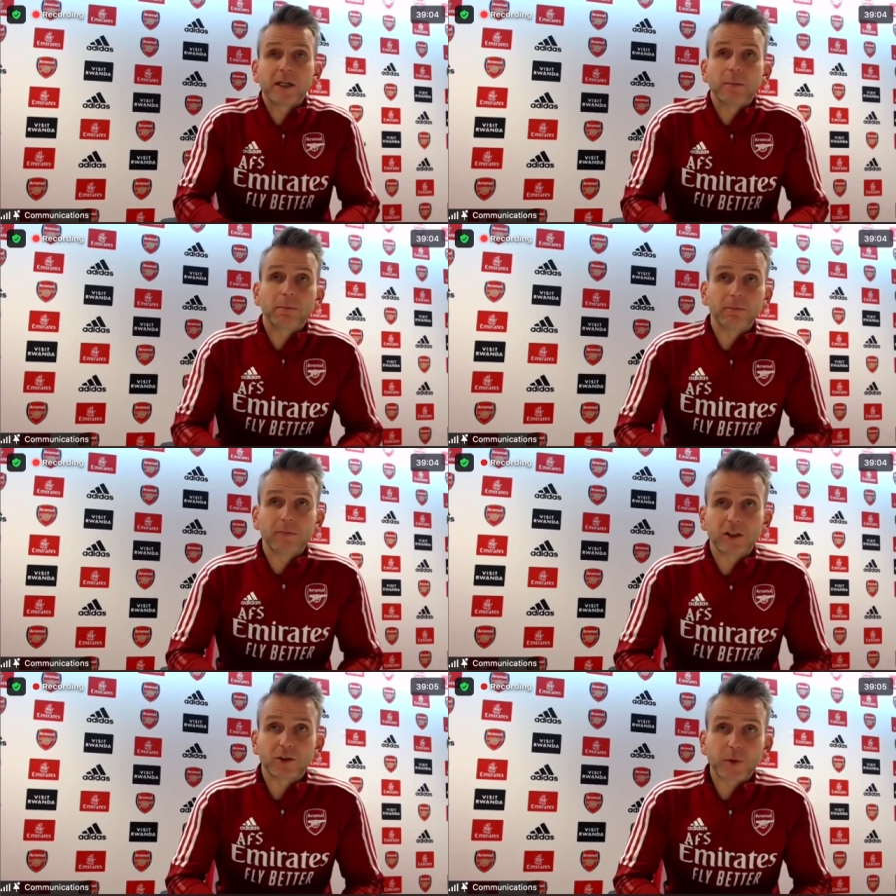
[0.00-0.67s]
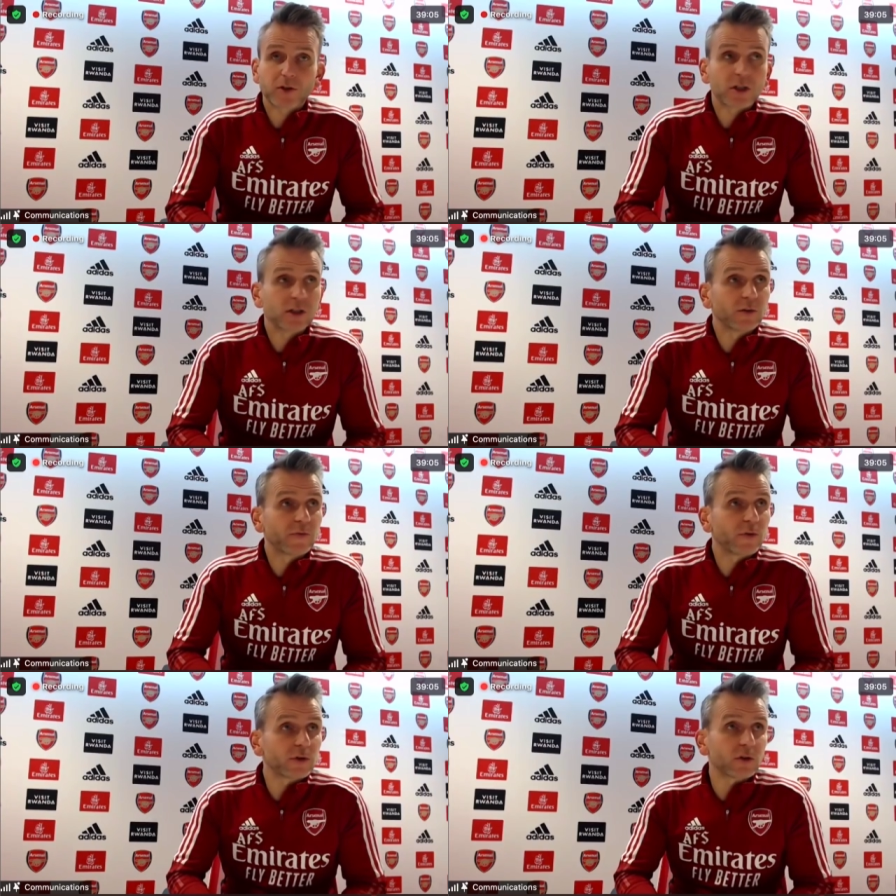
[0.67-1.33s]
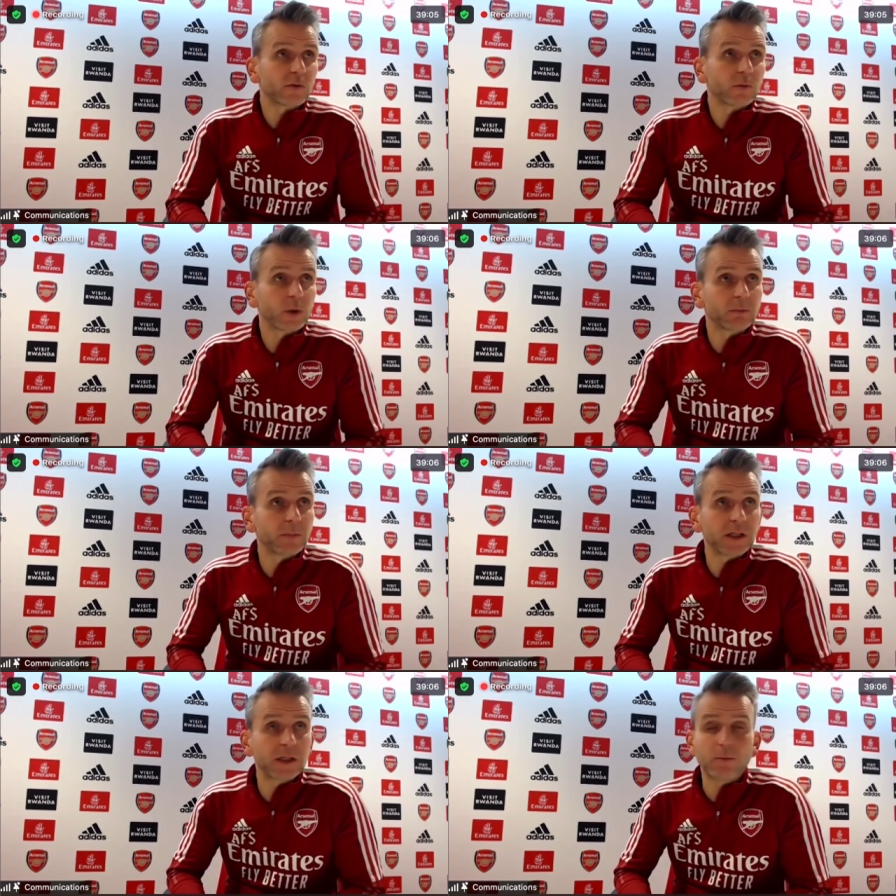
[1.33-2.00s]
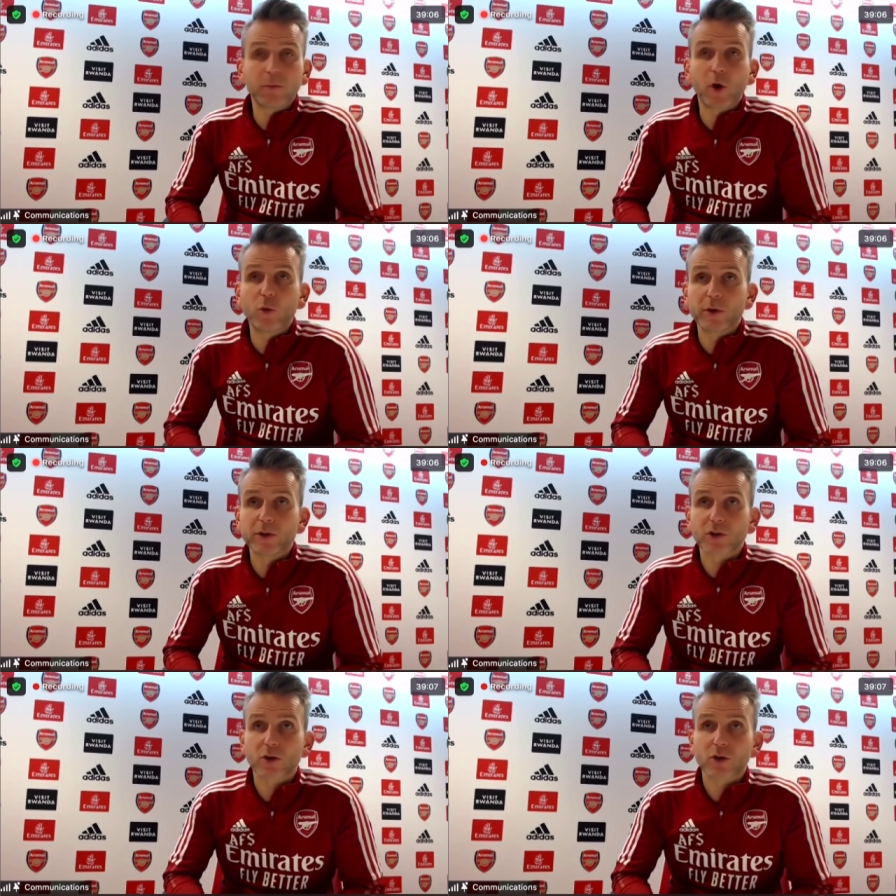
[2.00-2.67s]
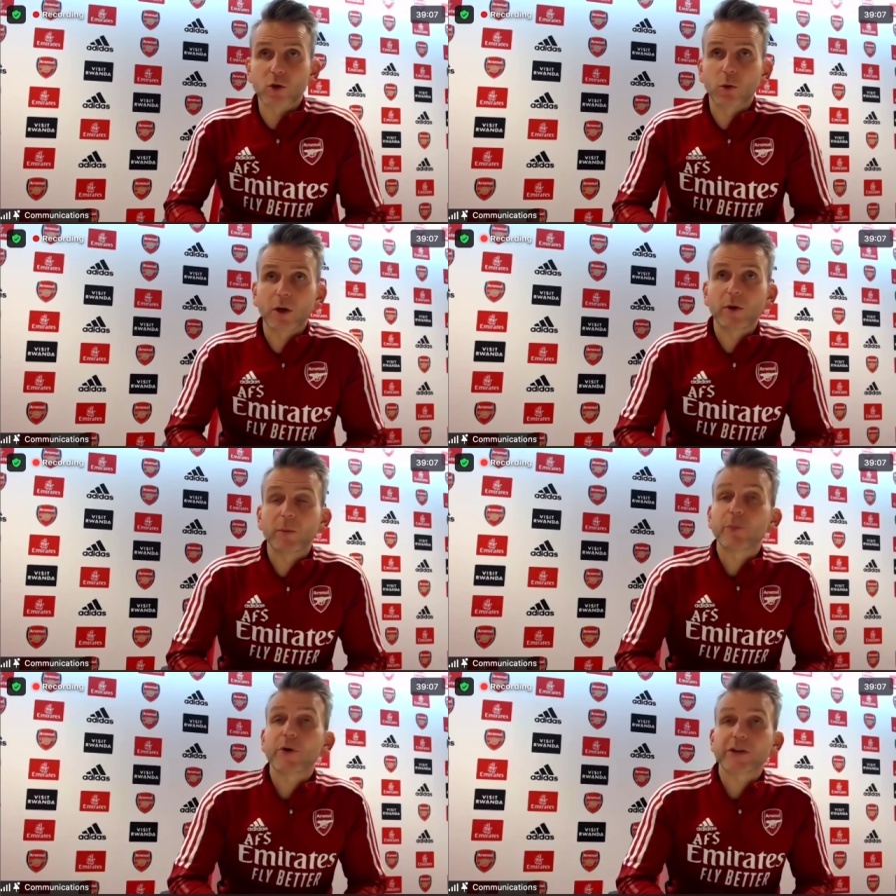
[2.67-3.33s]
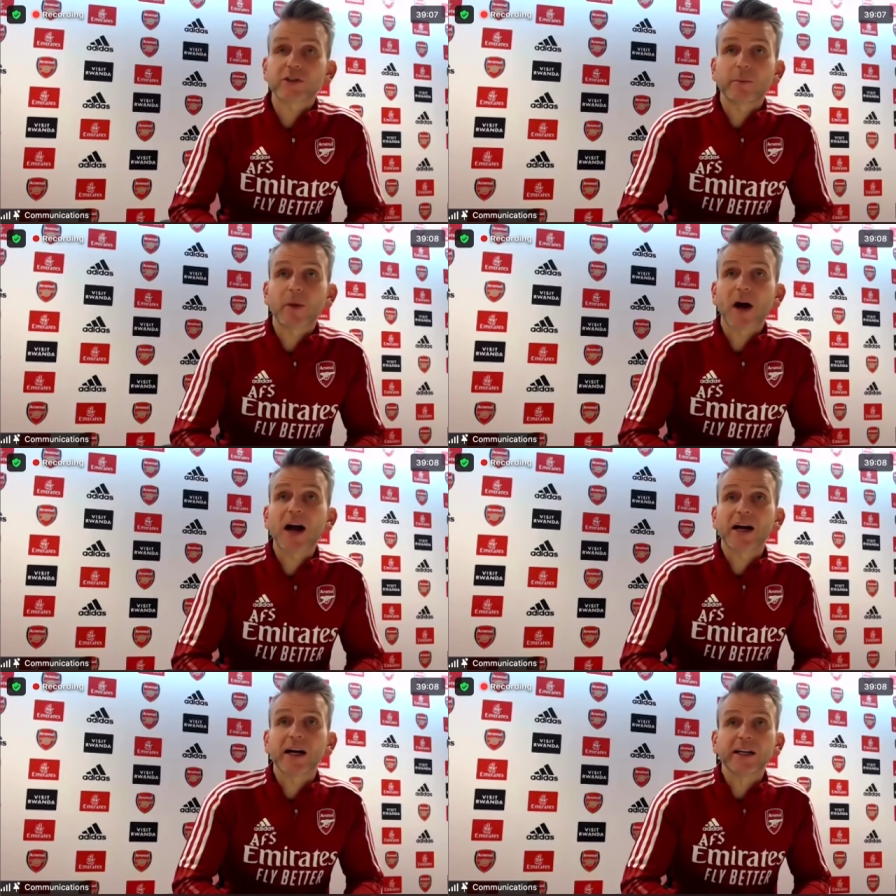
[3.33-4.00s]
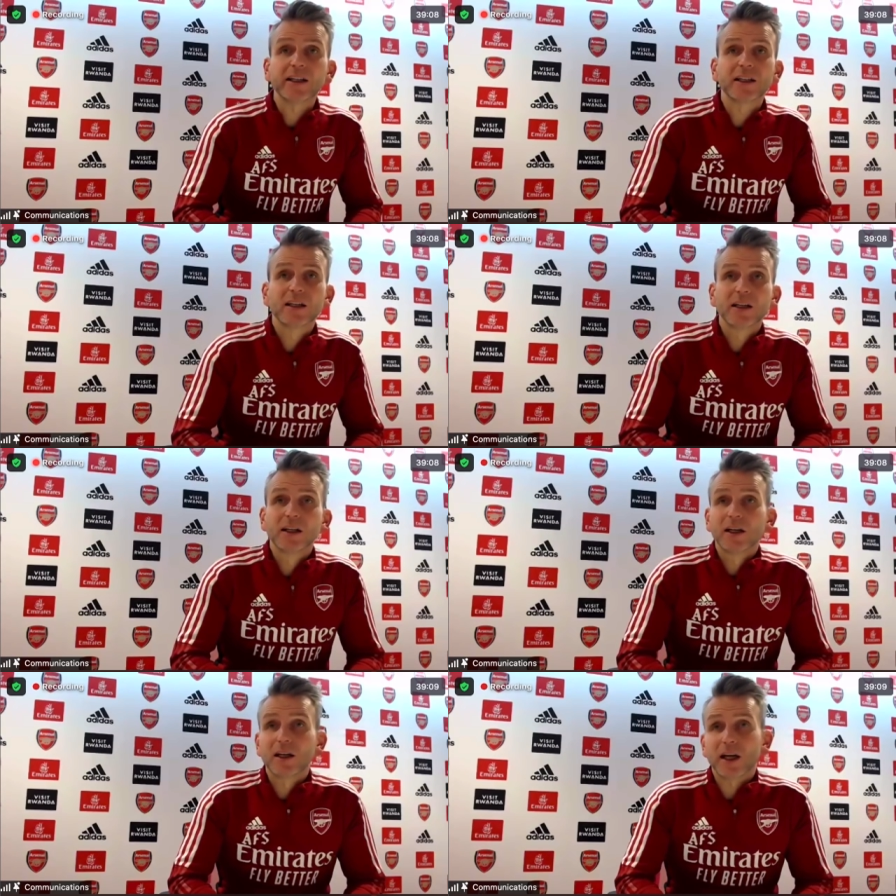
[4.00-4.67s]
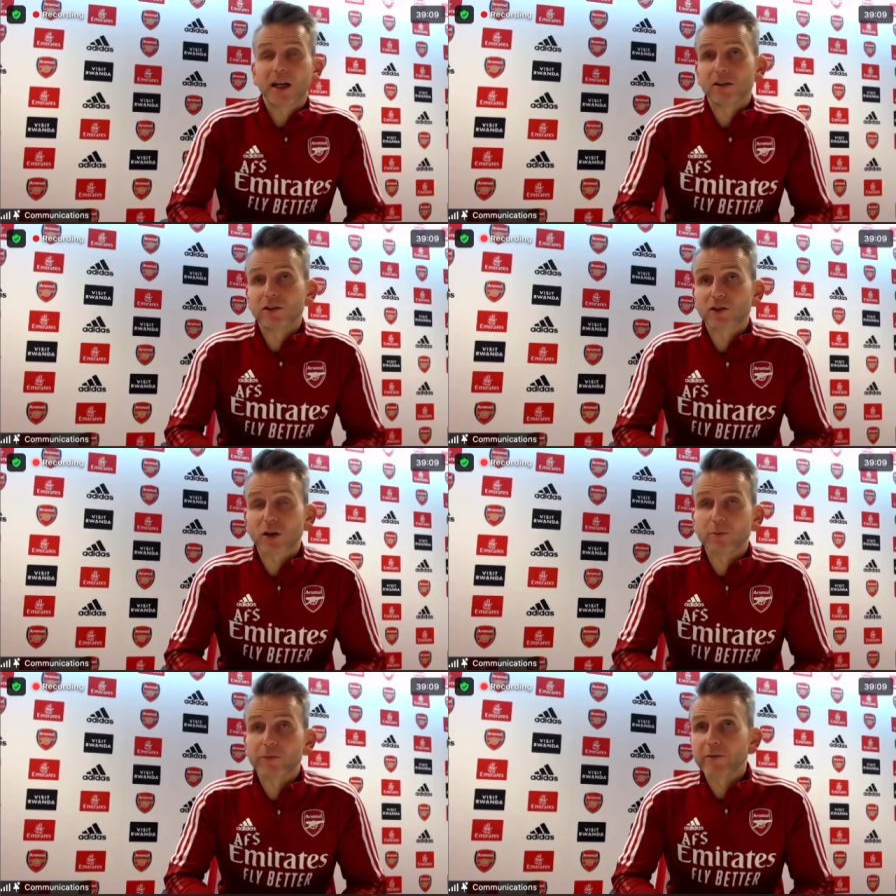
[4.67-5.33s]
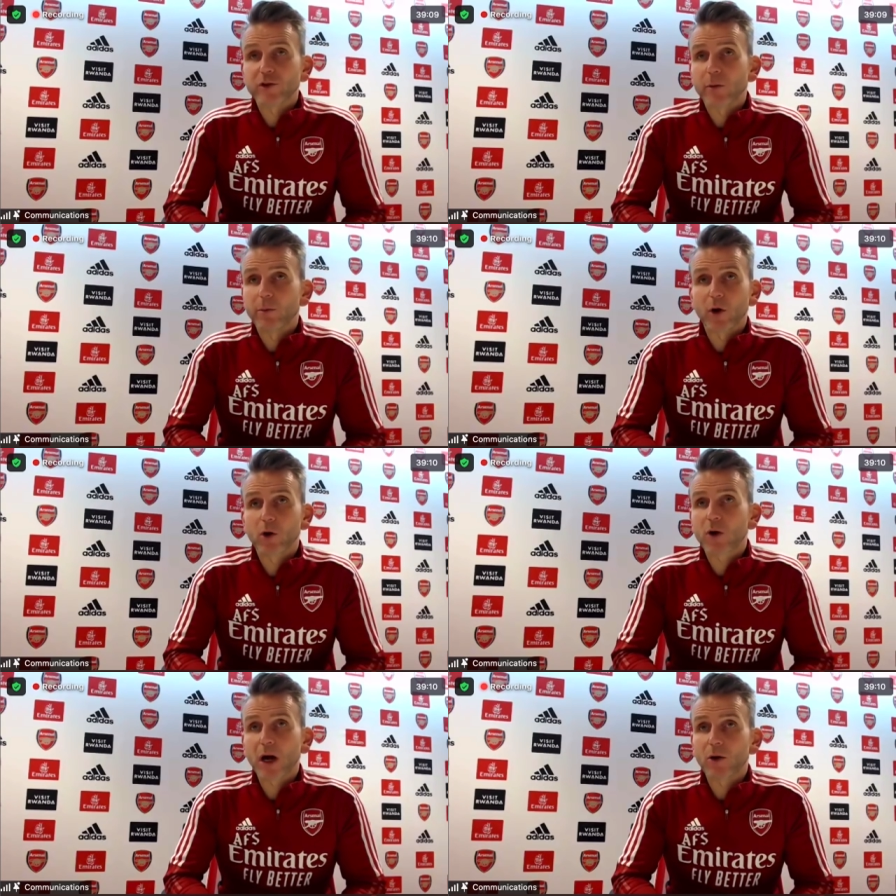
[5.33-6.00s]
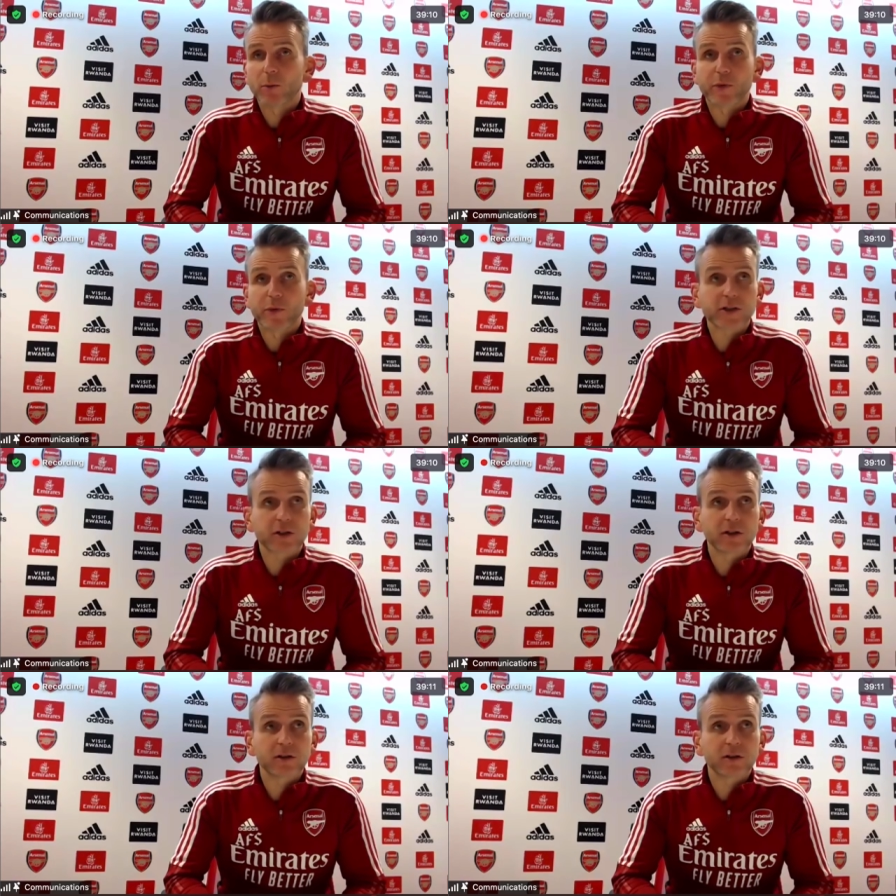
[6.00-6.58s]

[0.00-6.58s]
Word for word: many, especially in the first half, we had many moments also where we pressed them high, and sometimes they broke our press.